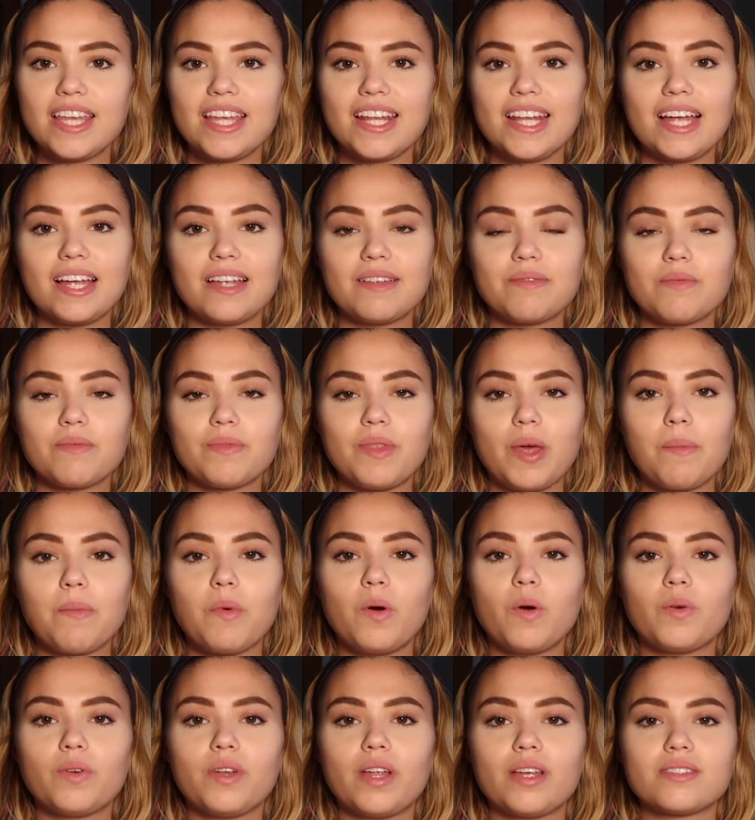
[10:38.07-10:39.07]
They
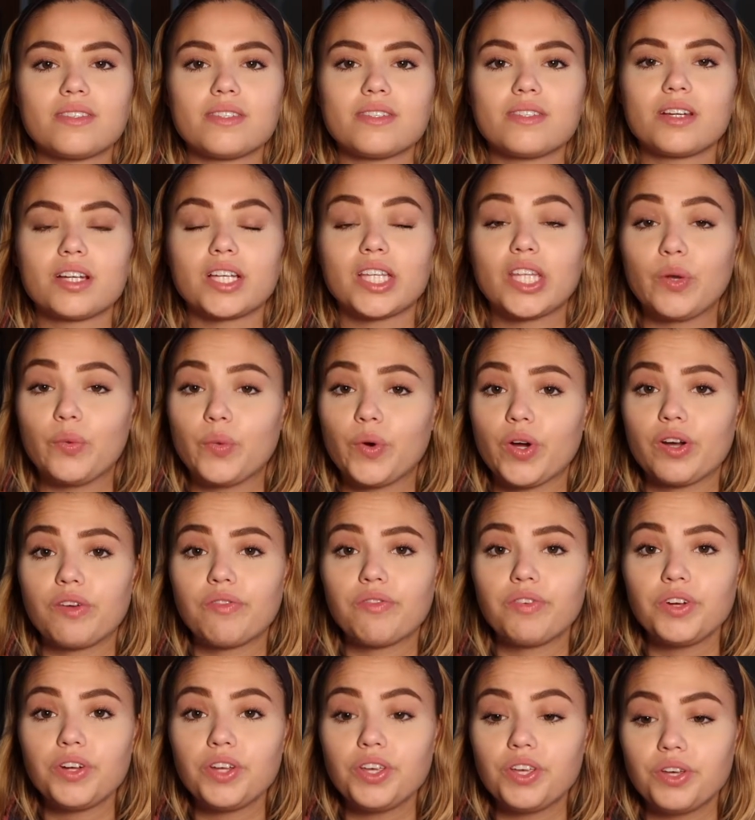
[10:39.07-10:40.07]
won't necessarily work
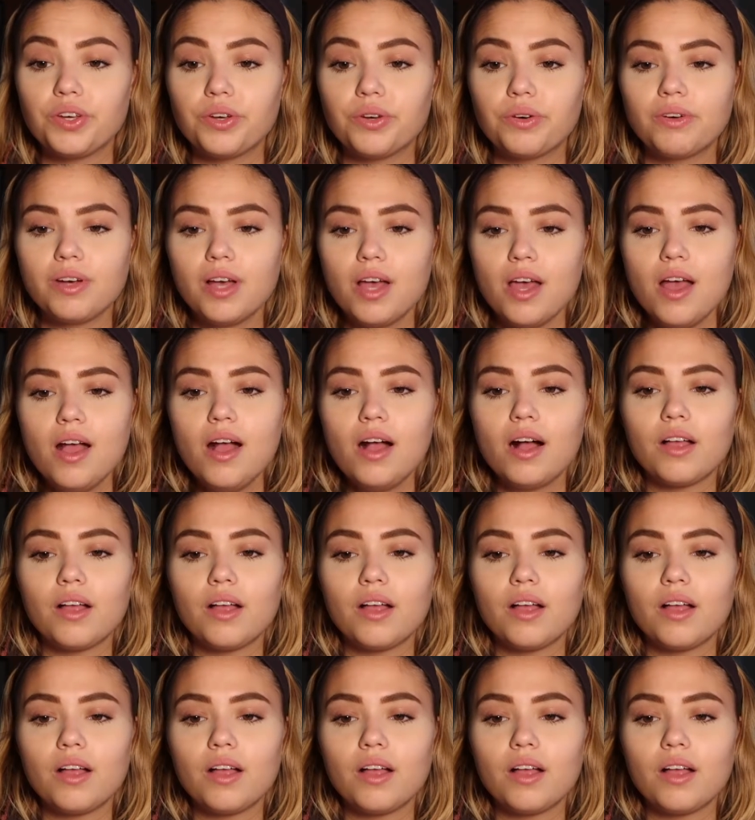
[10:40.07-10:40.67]
for you